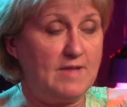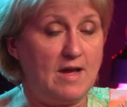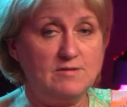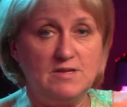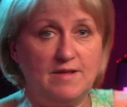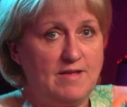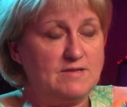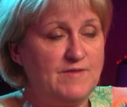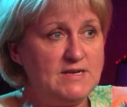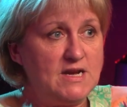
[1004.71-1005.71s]
I was like,
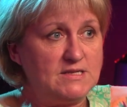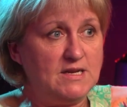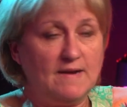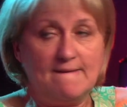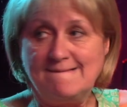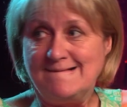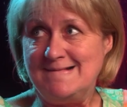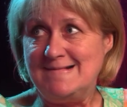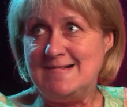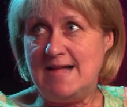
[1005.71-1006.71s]
that's fantastic.
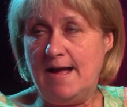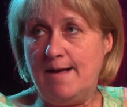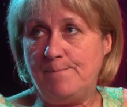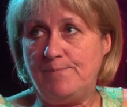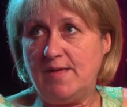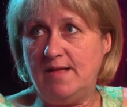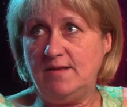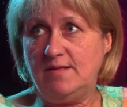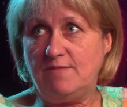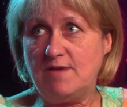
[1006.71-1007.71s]
And
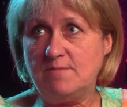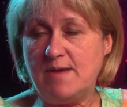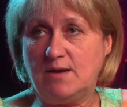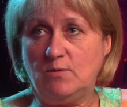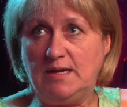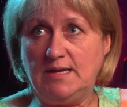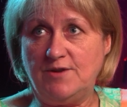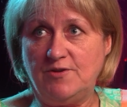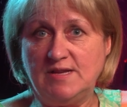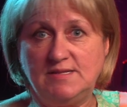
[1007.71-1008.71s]
then they rang back a week
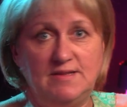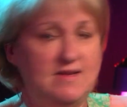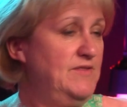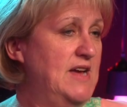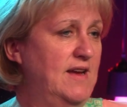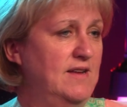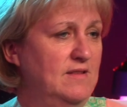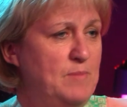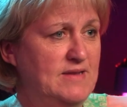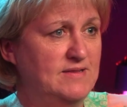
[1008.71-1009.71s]
later and they said they've taken
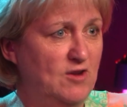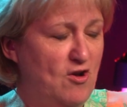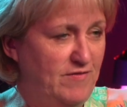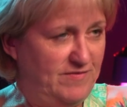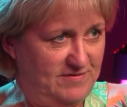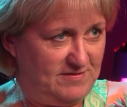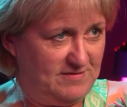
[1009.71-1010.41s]
the pencil off.